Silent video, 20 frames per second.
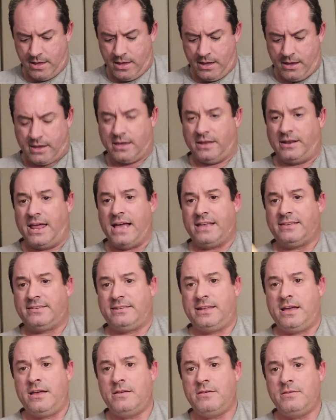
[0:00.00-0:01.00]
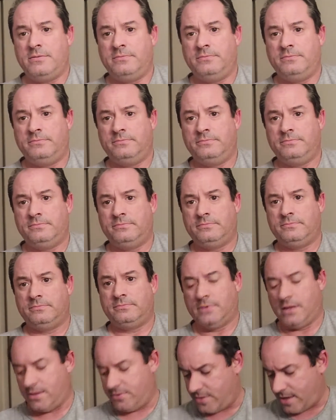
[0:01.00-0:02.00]
Canasta.
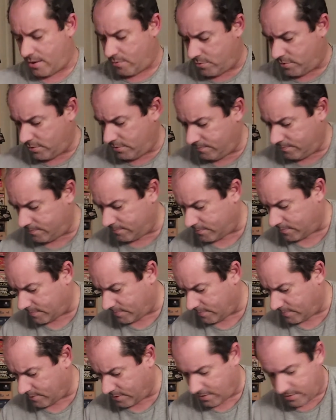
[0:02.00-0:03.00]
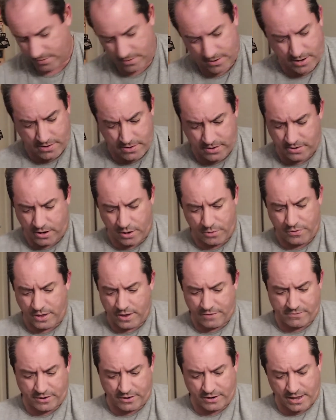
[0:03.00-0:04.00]
Got that one. None of these. I don't think I've
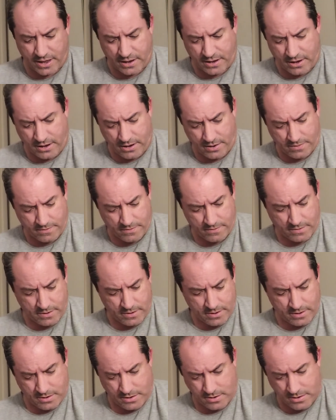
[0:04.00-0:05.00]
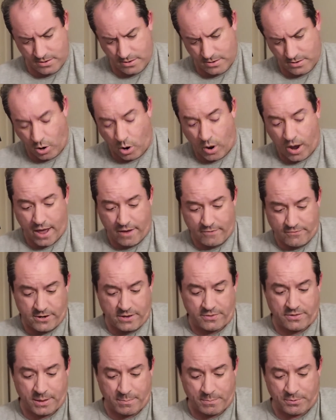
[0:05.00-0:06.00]
done any. Oh, I have done
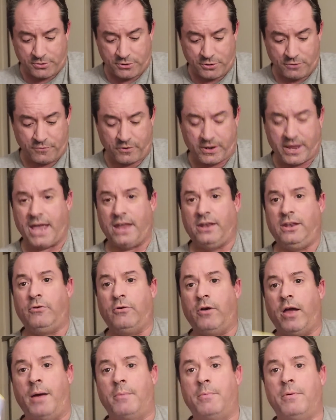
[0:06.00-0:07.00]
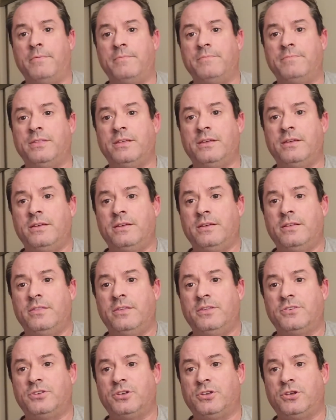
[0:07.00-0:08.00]
the episode for Candy Grab.
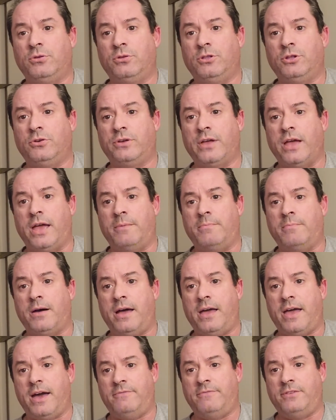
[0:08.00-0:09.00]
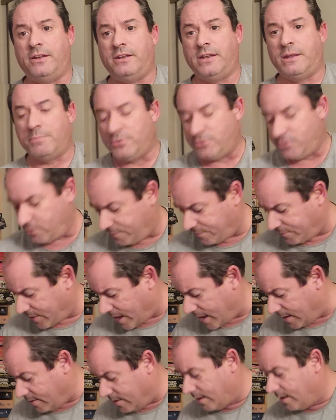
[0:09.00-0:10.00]
This is a cute little game. I have done an episode for
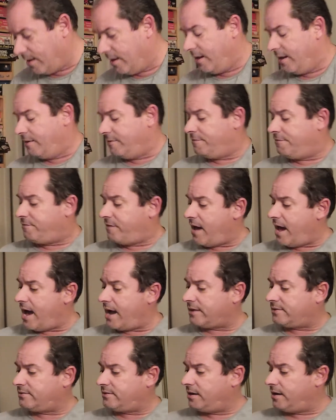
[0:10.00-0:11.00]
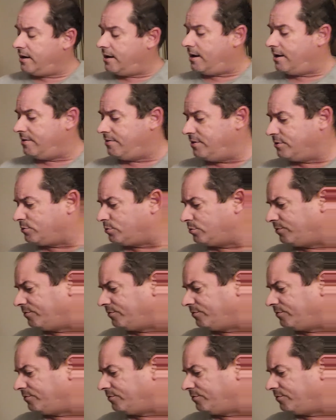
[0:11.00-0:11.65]
that. In fact, this was